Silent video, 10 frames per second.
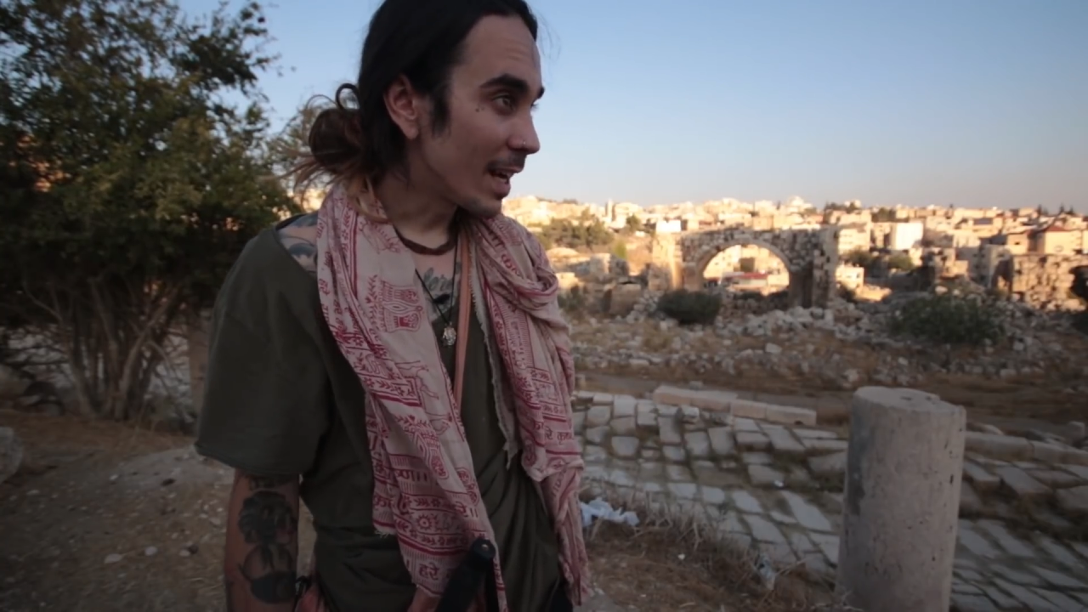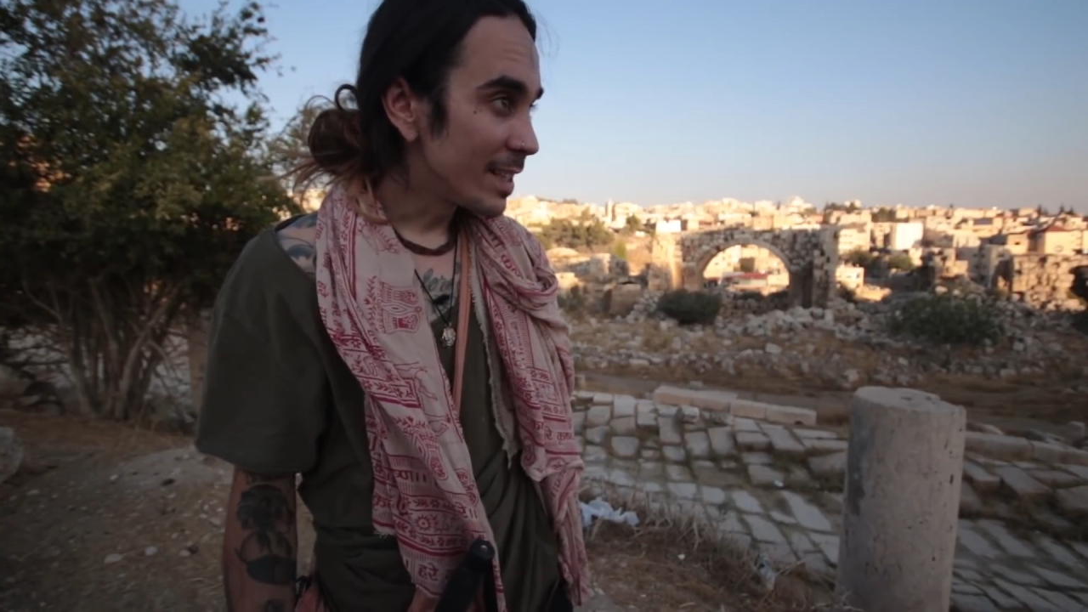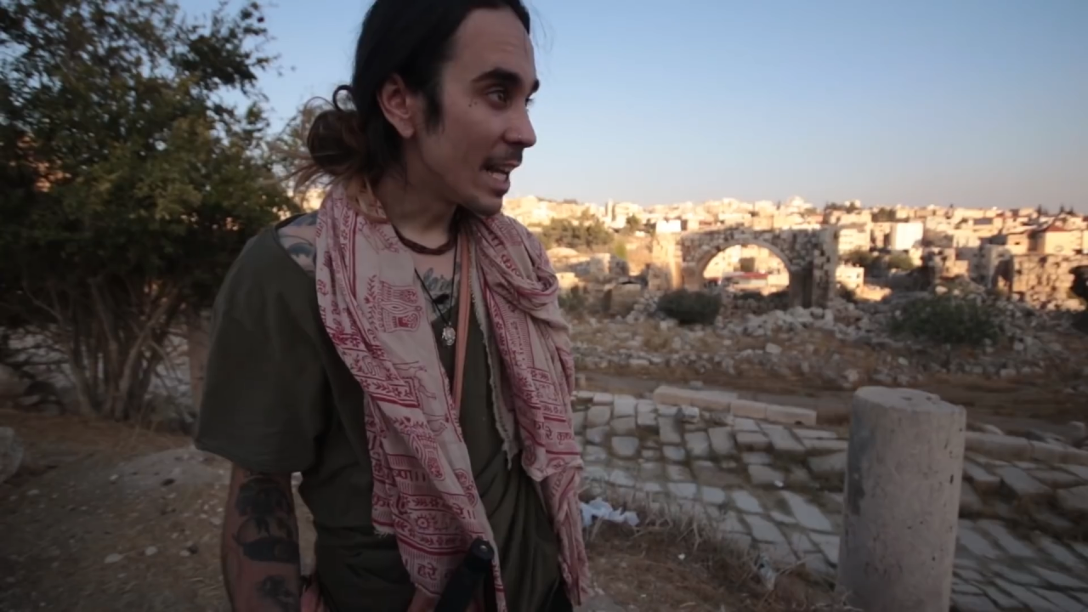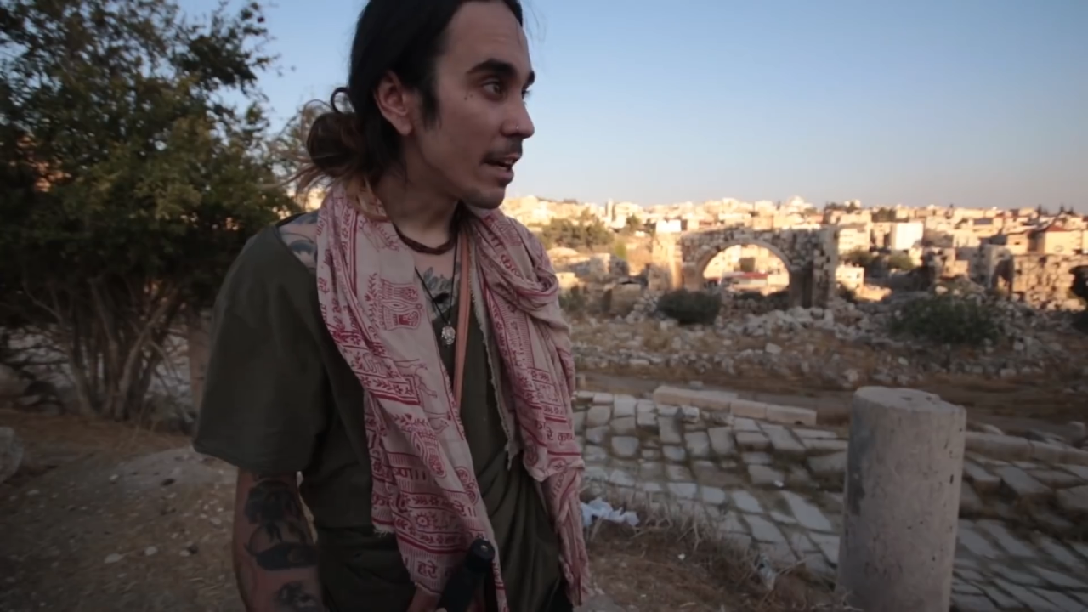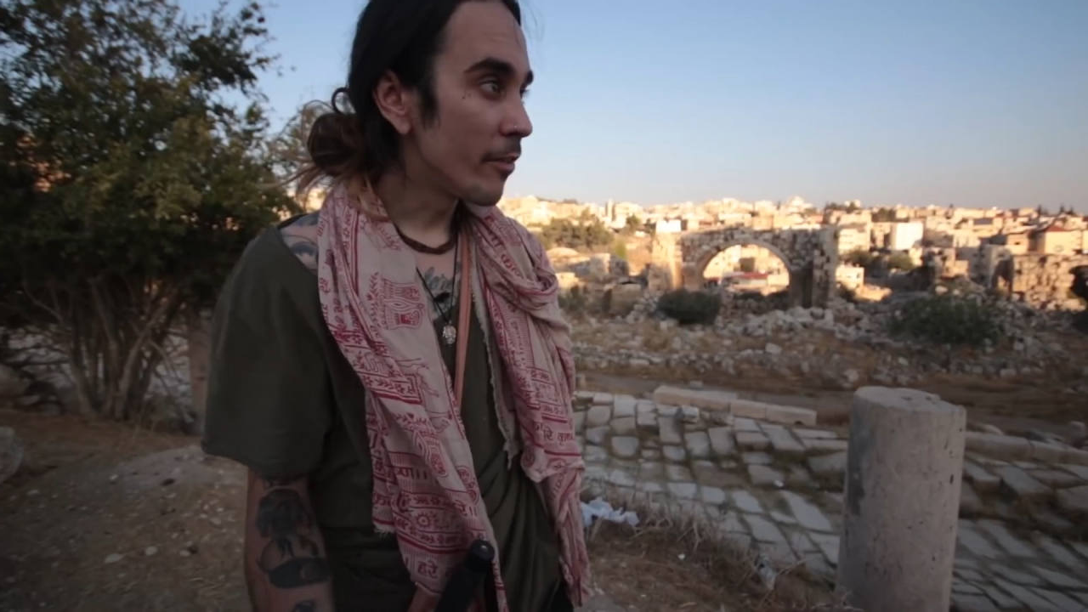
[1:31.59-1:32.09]

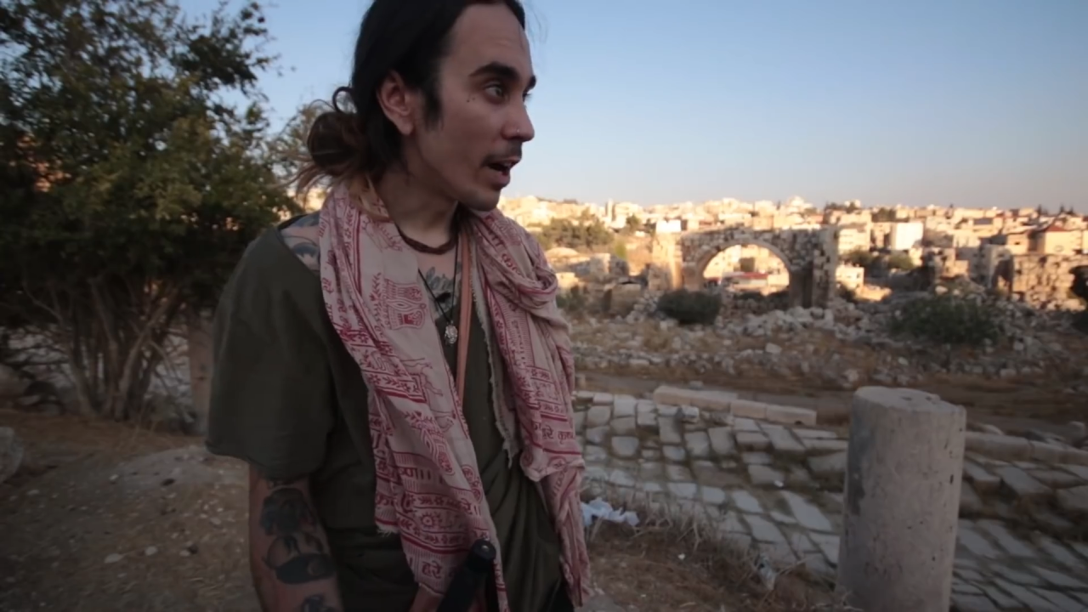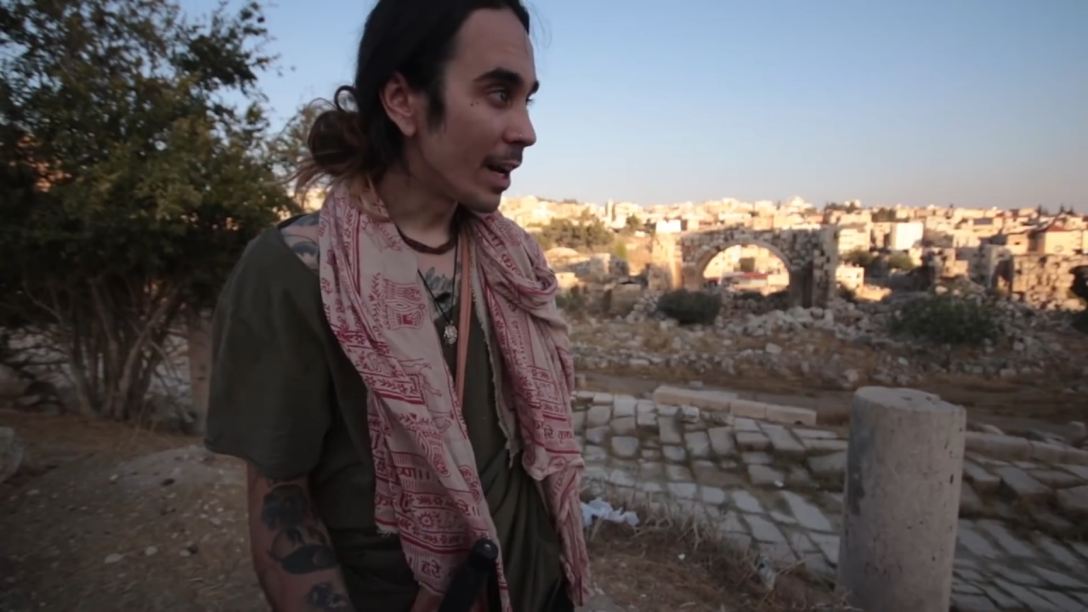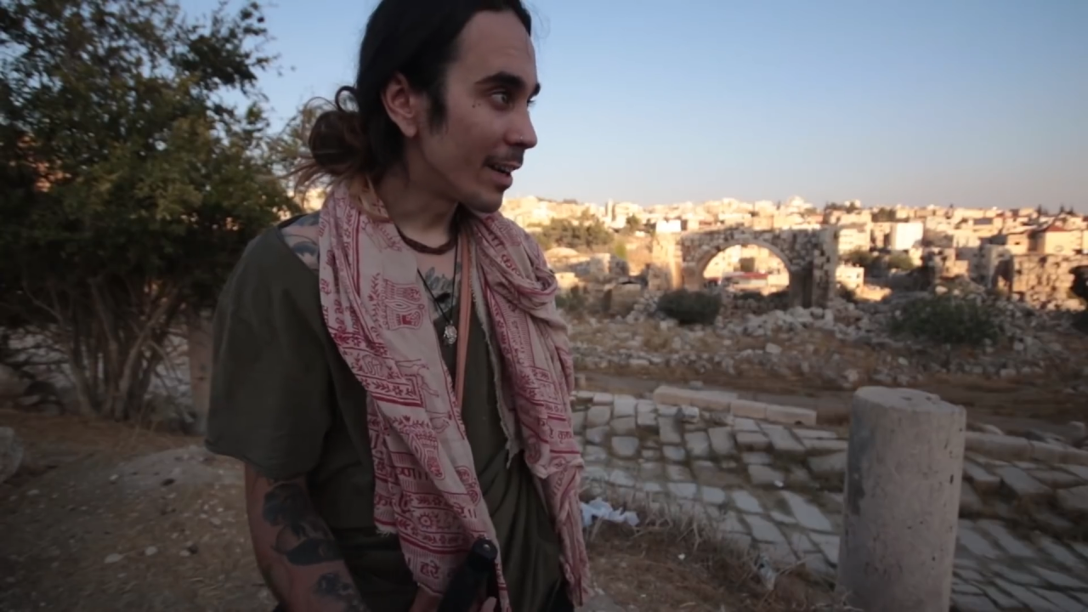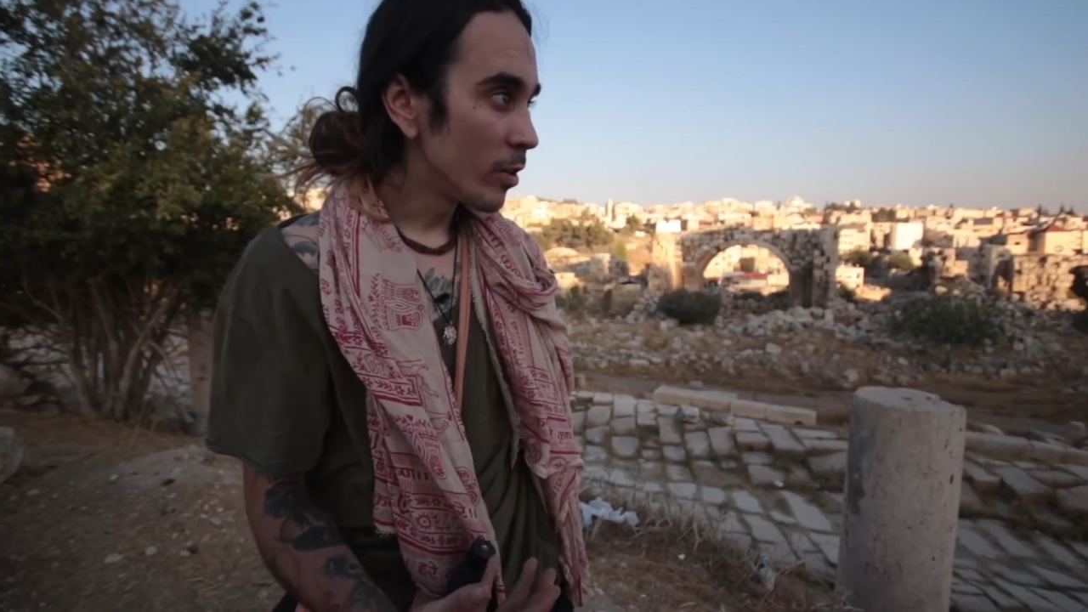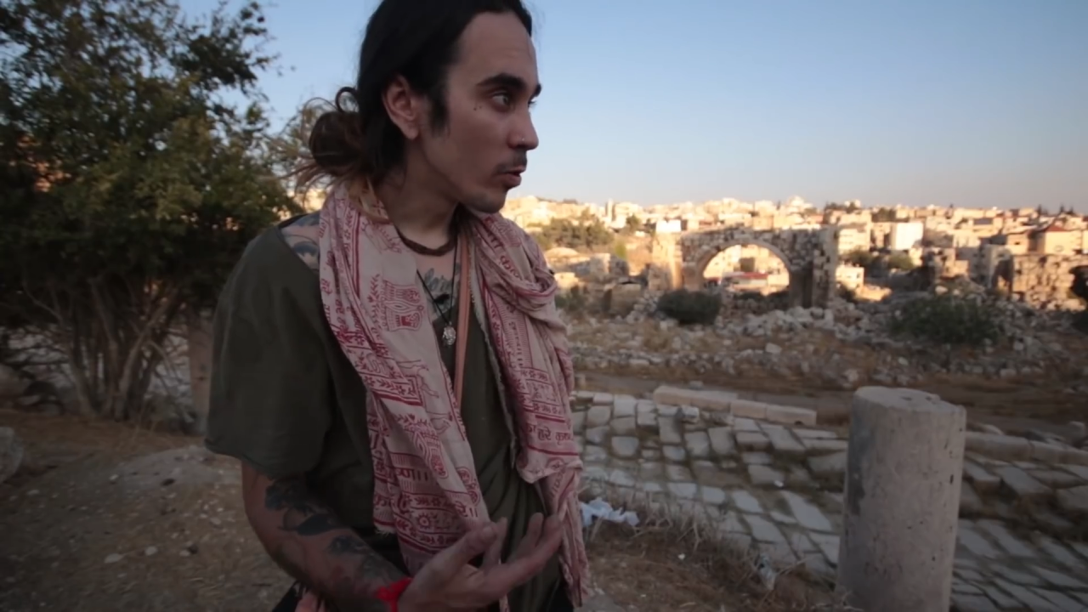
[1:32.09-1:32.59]

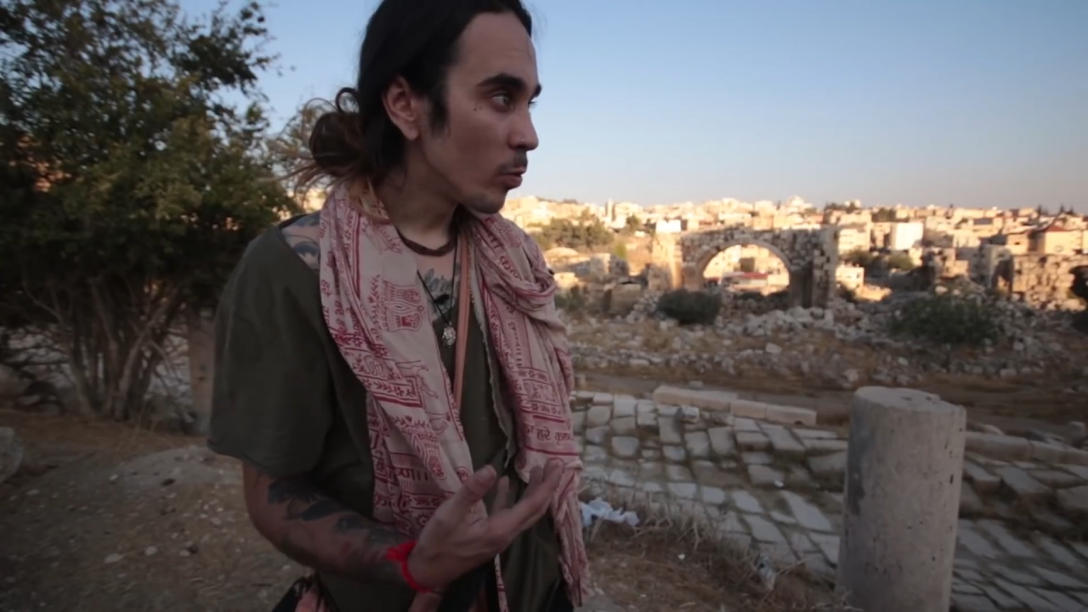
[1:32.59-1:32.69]
identify